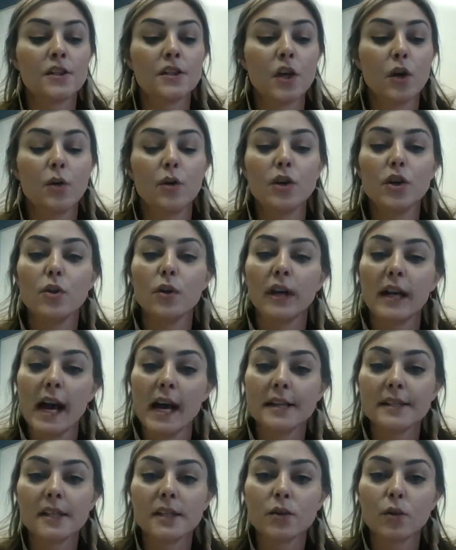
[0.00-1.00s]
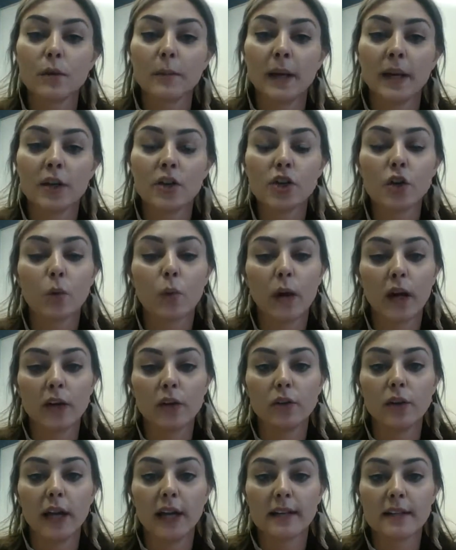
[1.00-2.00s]
So you can ask the store manager where
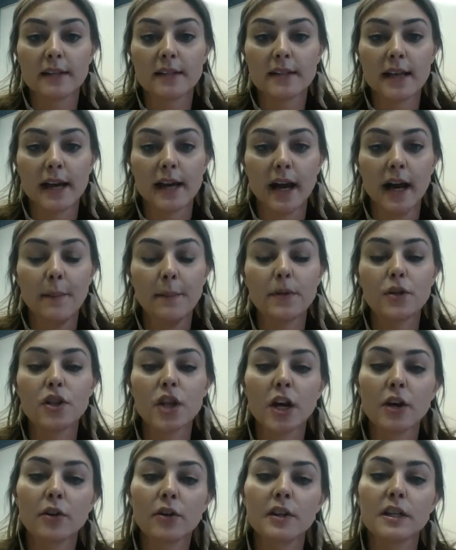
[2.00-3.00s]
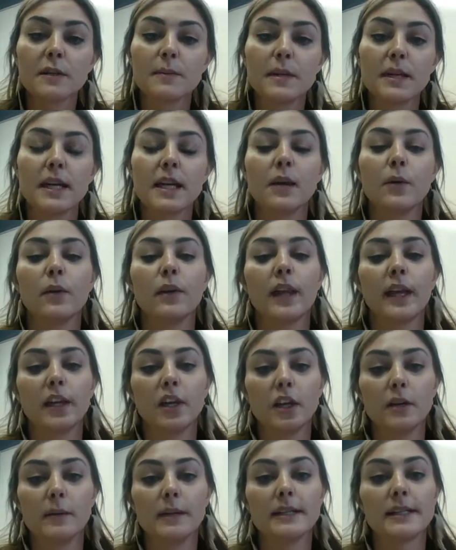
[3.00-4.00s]
you'd like to set up. Generally speaking, we
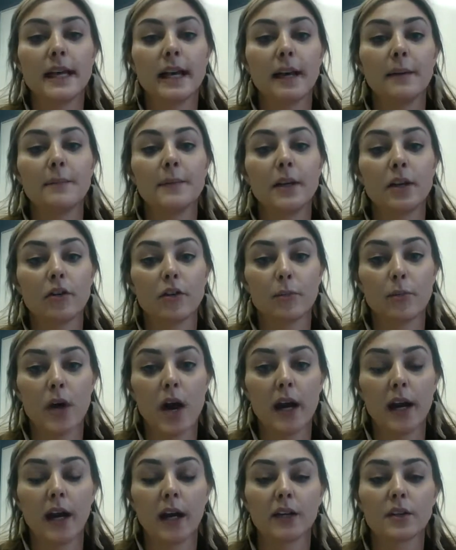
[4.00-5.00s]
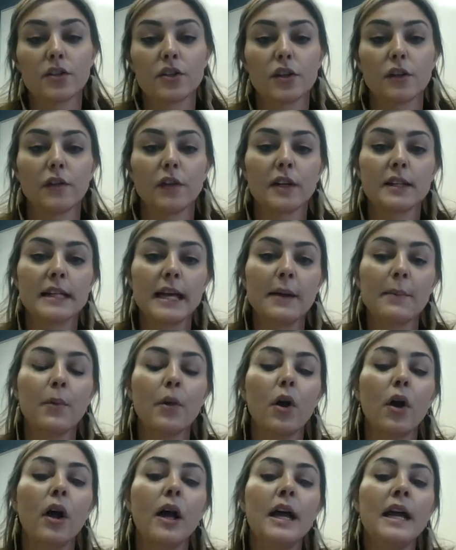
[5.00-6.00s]
like you to be set up near the product. So for
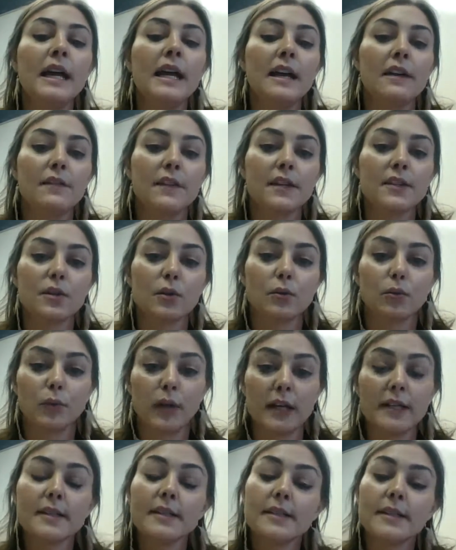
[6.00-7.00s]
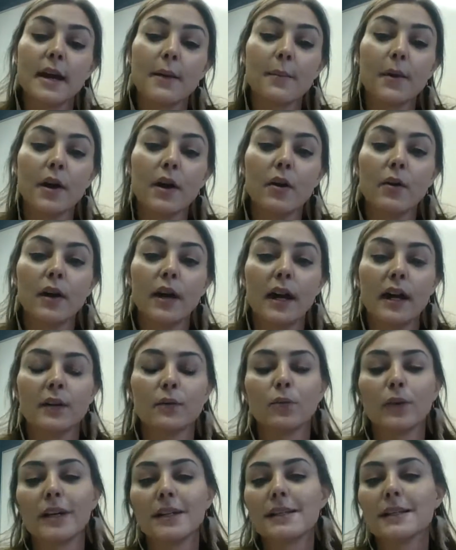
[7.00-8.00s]
example, if it's a Ritz demo
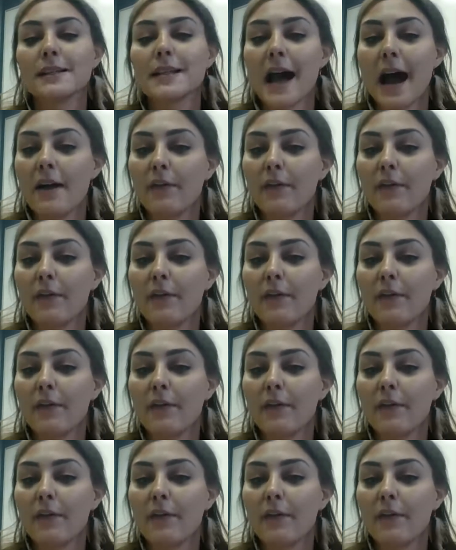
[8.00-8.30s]
and Ritz is